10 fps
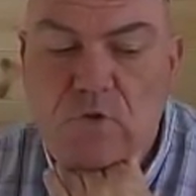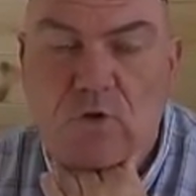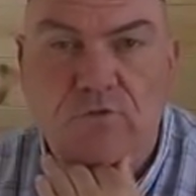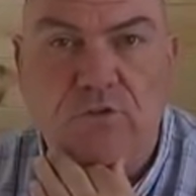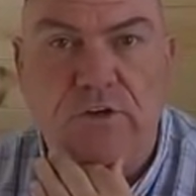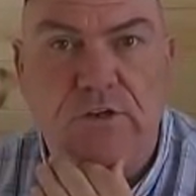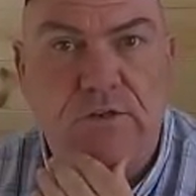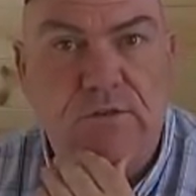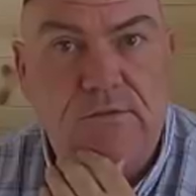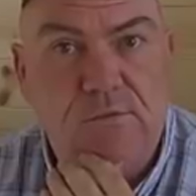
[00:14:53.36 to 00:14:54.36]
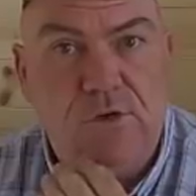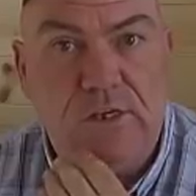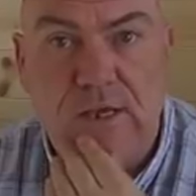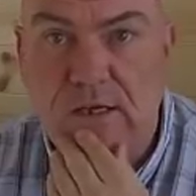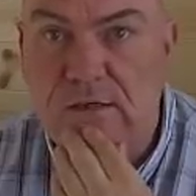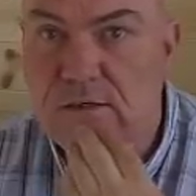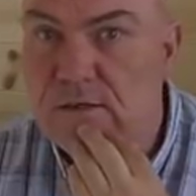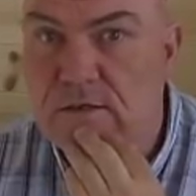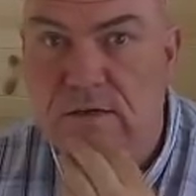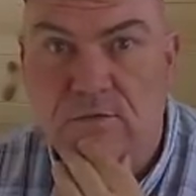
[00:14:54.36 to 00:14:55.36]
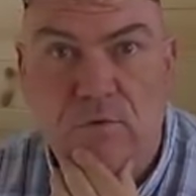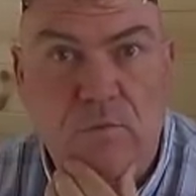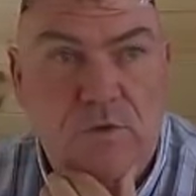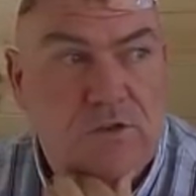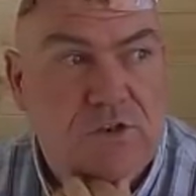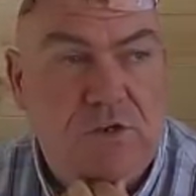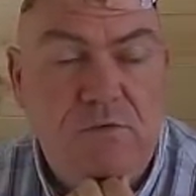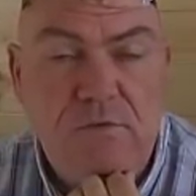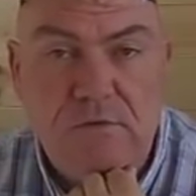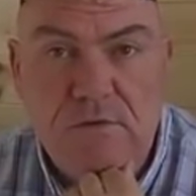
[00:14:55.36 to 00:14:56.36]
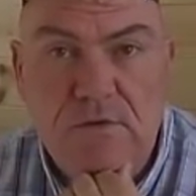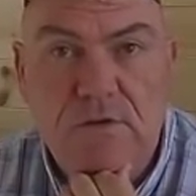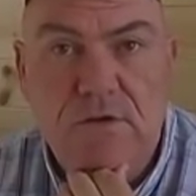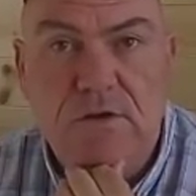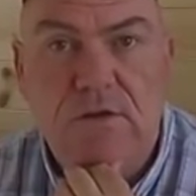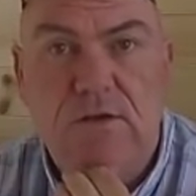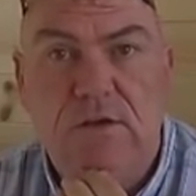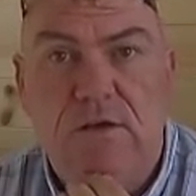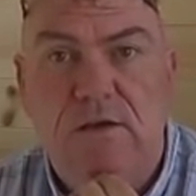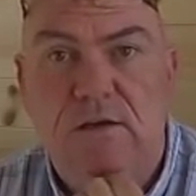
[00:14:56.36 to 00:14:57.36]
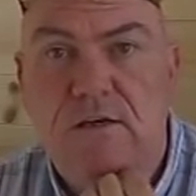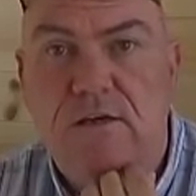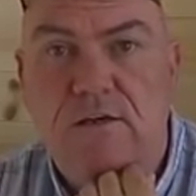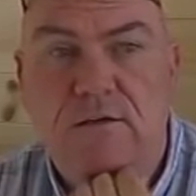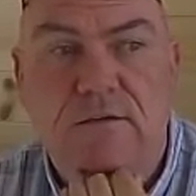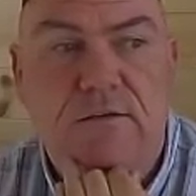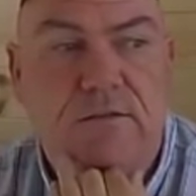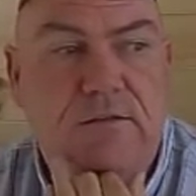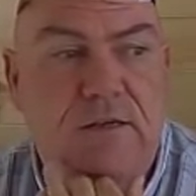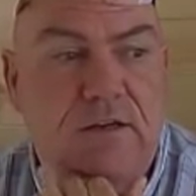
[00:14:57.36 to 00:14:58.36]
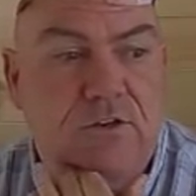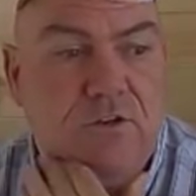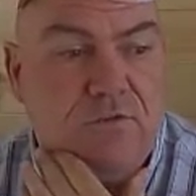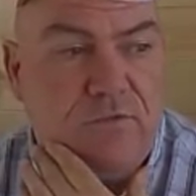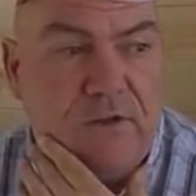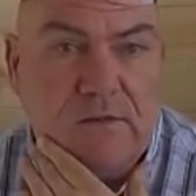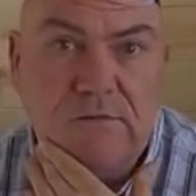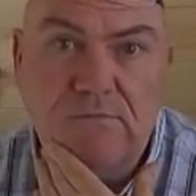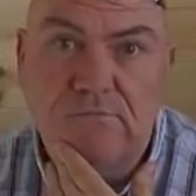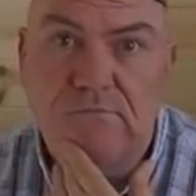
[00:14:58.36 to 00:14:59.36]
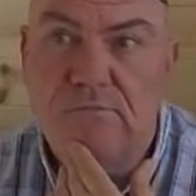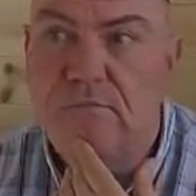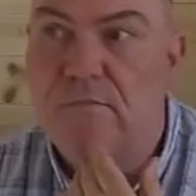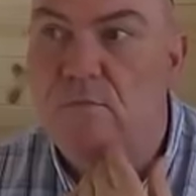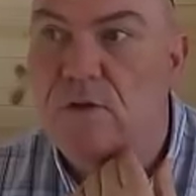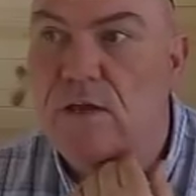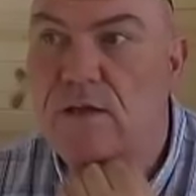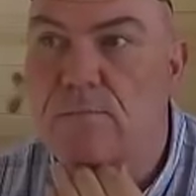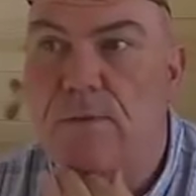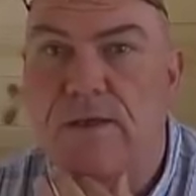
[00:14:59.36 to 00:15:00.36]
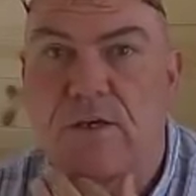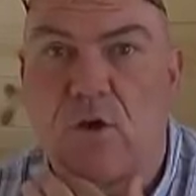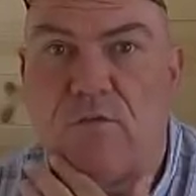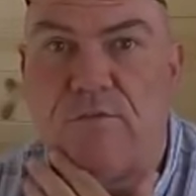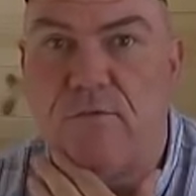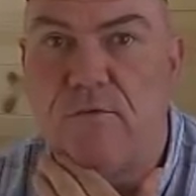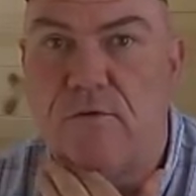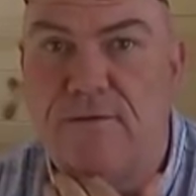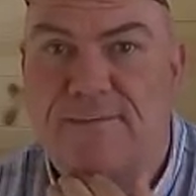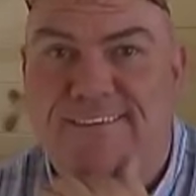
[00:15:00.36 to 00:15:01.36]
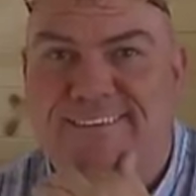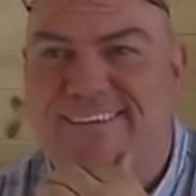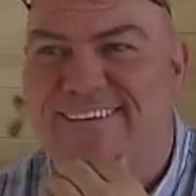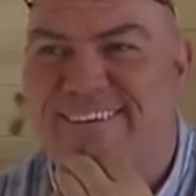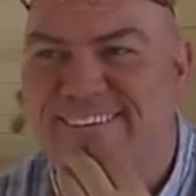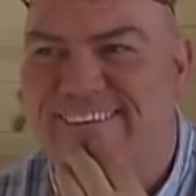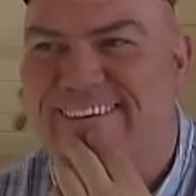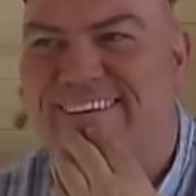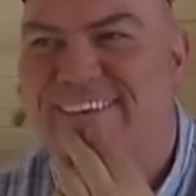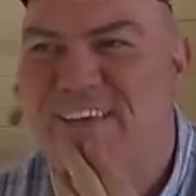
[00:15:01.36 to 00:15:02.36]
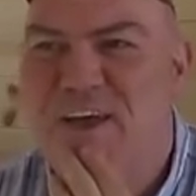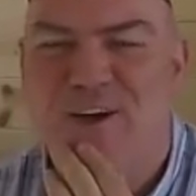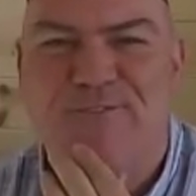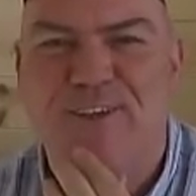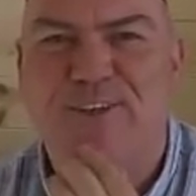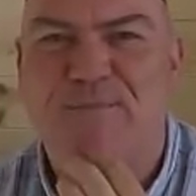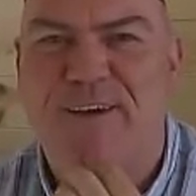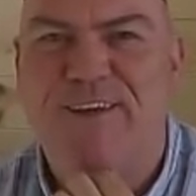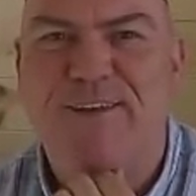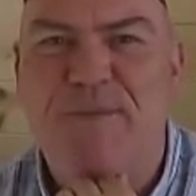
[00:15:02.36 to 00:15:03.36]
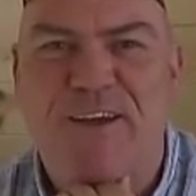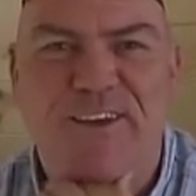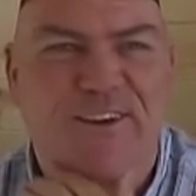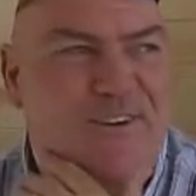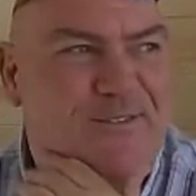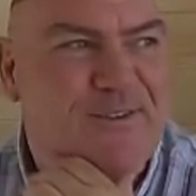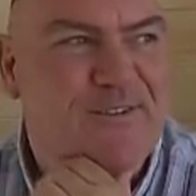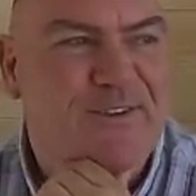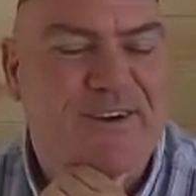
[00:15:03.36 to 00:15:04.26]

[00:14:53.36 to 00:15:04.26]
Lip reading: off-grid weekend everyone went to. That looked good fun. where they had a bake-off. Had a Ridge Monkey bake-off with